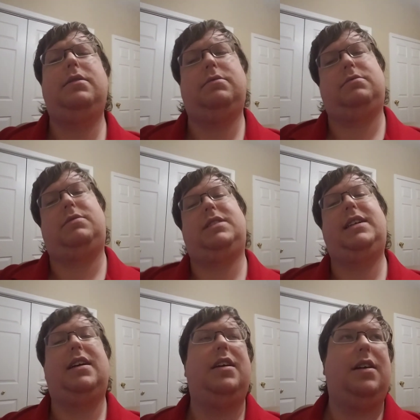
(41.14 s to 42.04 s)
oh,
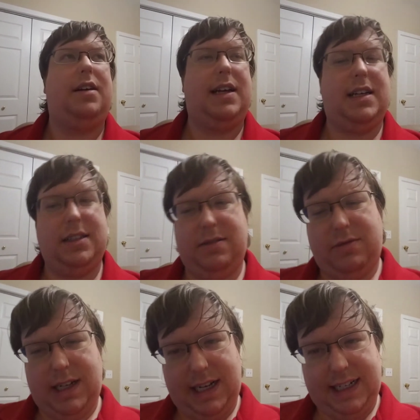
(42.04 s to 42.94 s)
really? Uh,
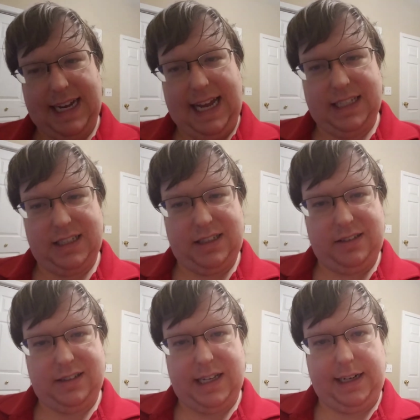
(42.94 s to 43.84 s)
what kind of cats do
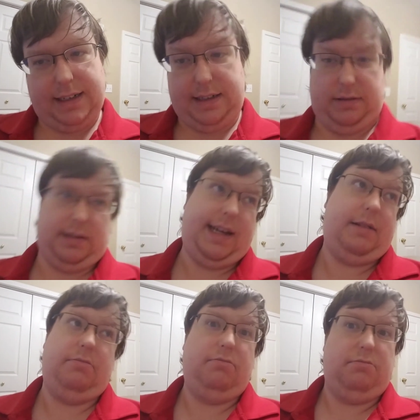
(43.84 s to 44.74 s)
you like? And I
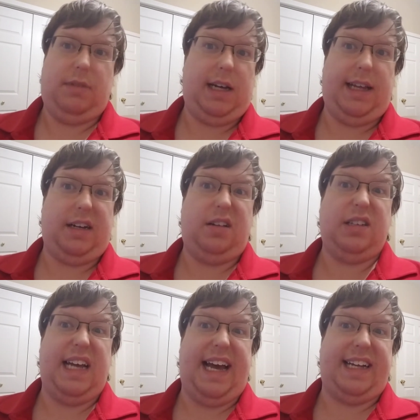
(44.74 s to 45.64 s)
said, I like all
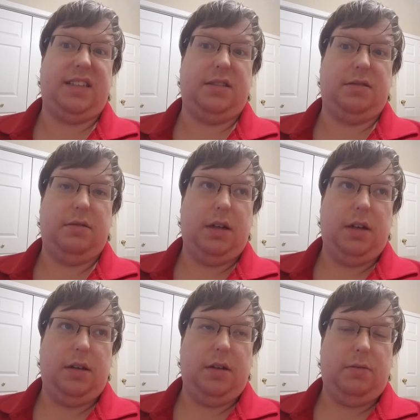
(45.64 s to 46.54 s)
cats.
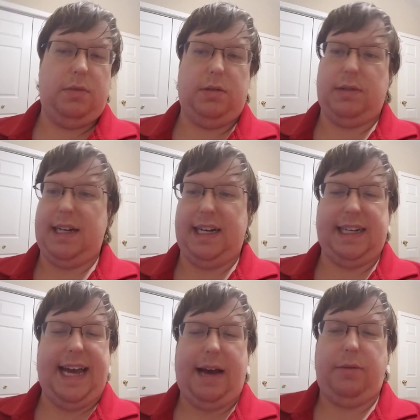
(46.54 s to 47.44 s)
What, what kind
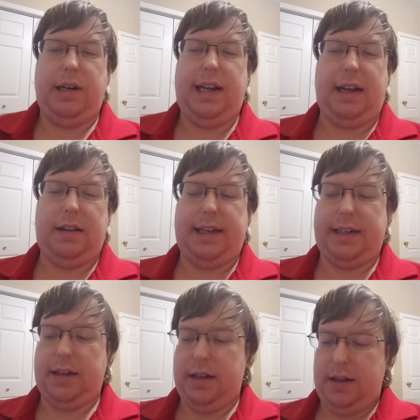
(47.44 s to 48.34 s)
of cat? What not I
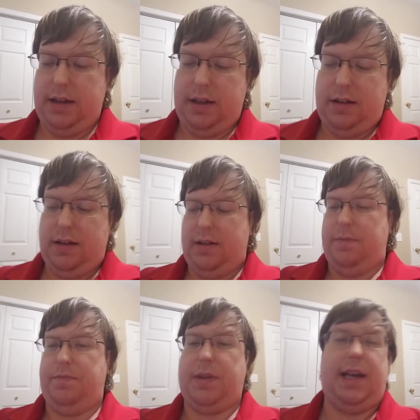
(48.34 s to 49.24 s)
like?
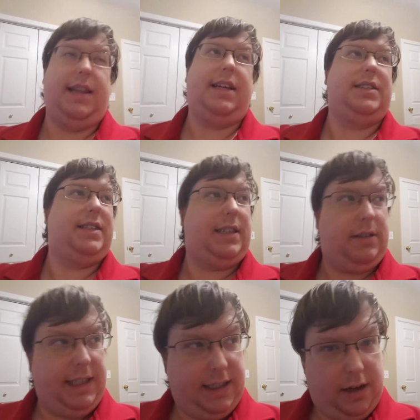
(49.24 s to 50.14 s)
And then she
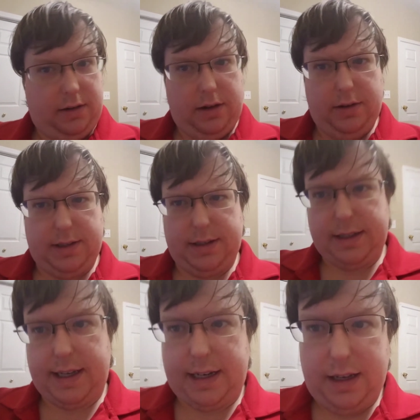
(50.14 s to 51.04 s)
leaned in close and
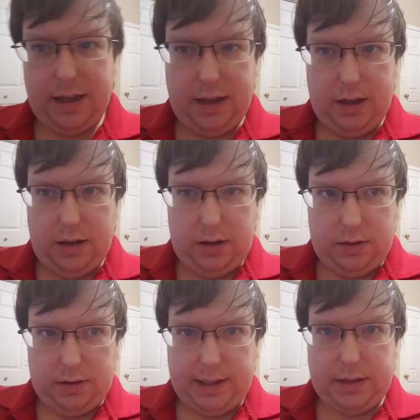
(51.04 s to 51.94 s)
said,
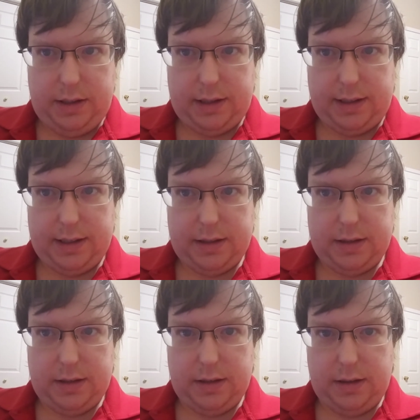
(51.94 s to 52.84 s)
that's good
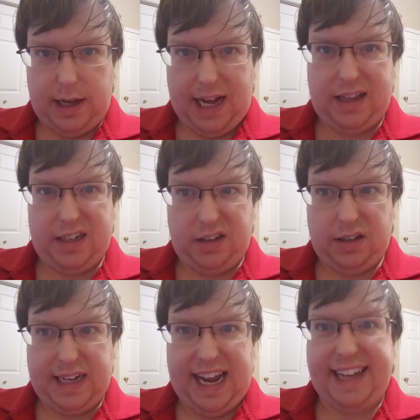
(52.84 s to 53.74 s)
because I like
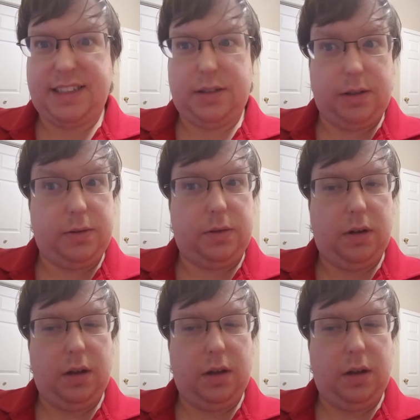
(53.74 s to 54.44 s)
all cats too.